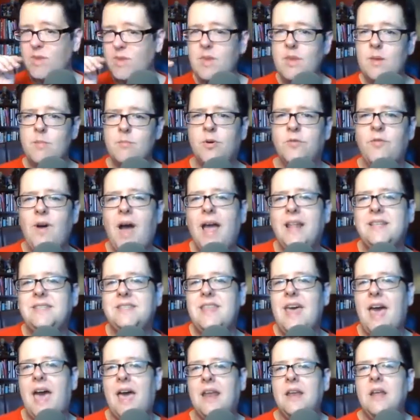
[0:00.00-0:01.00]
provides
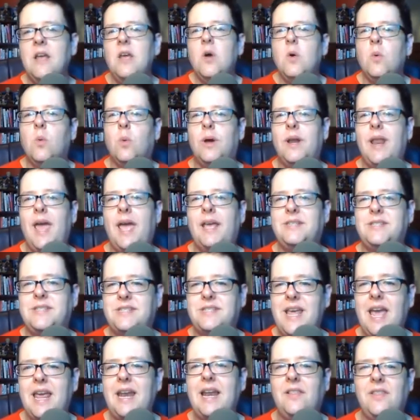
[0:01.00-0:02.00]
that when a
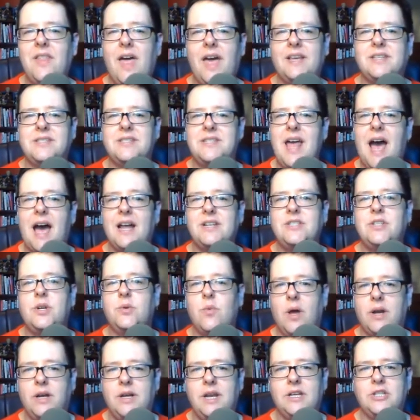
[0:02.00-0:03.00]
state elects not to
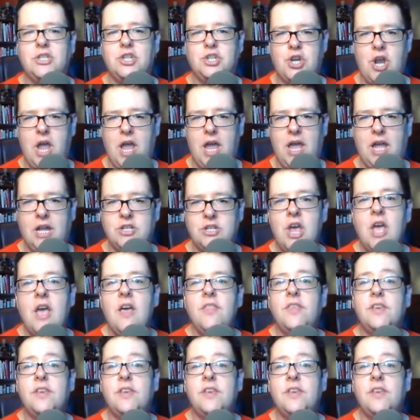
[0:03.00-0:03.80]
run an exchange,